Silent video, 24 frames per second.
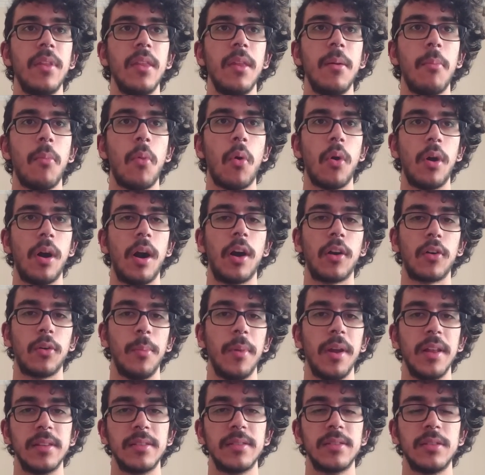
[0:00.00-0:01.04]
more
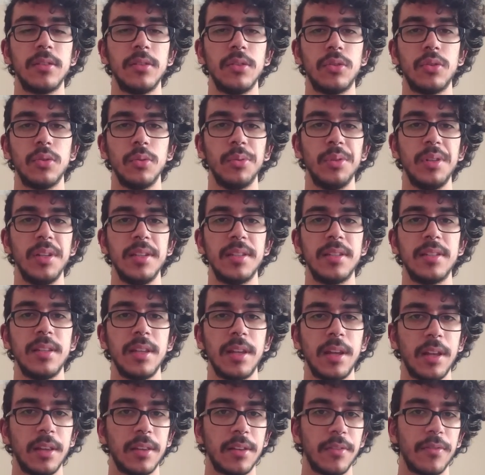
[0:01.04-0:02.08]
arguments to this
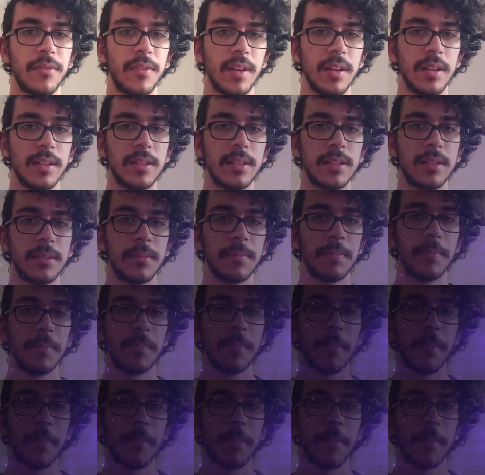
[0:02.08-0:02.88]
interface.